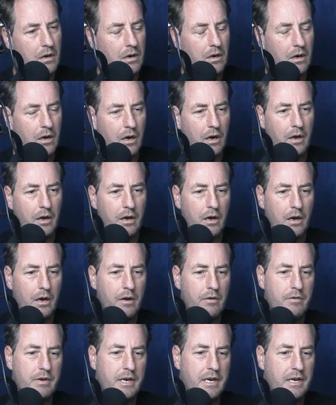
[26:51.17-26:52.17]

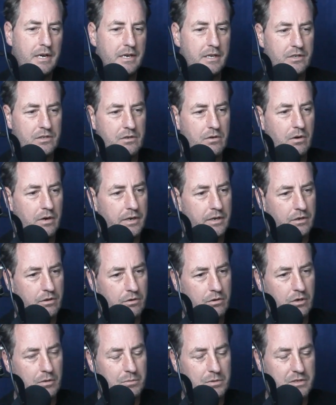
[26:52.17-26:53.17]
I reckon that's quite a
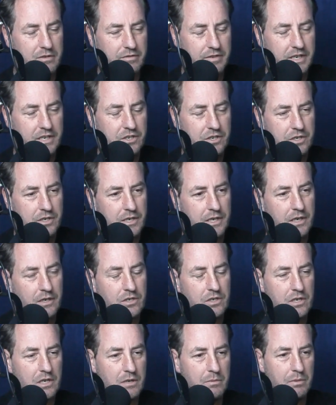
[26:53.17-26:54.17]
good observation,
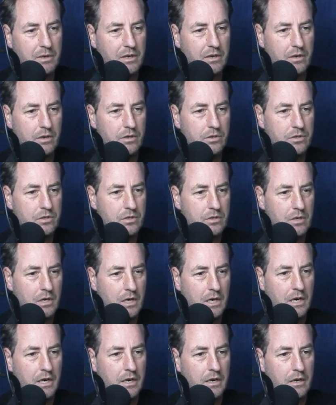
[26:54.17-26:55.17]
actually, because
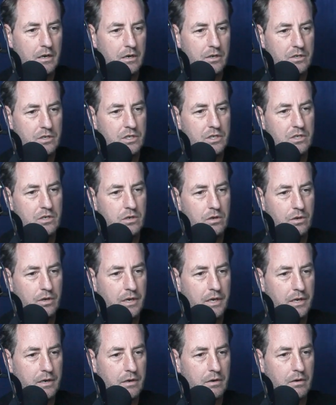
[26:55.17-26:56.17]
just
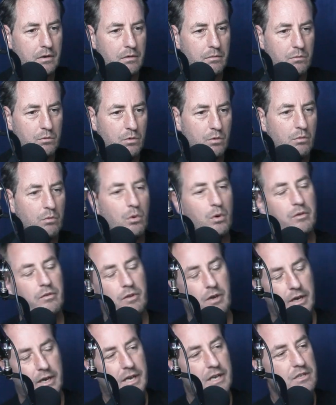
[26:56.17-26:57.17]
look at,
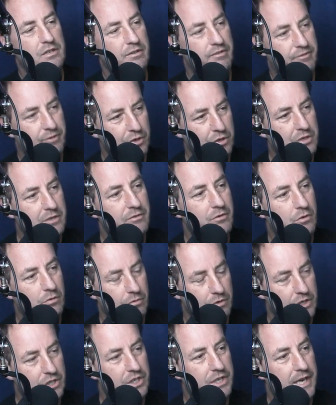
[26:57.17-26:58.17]
so first of all,
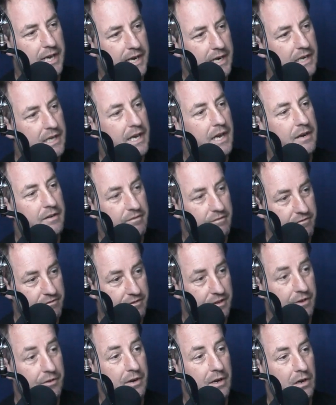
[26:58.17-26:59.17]
Richard Hadley had a
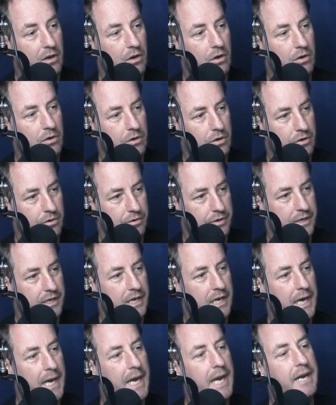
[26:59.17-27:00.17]
very long career
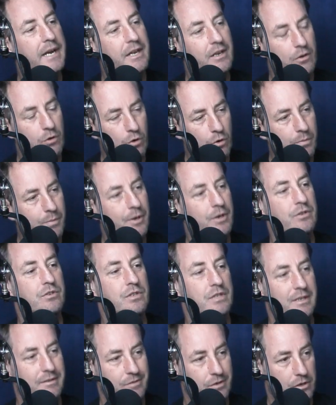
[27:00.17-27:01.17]
and he almost
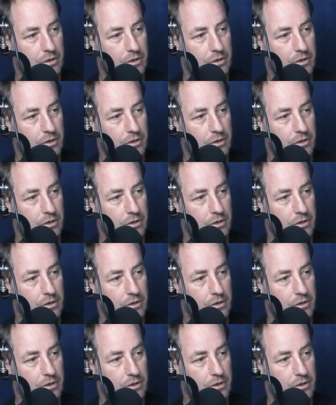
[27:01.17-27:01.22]
never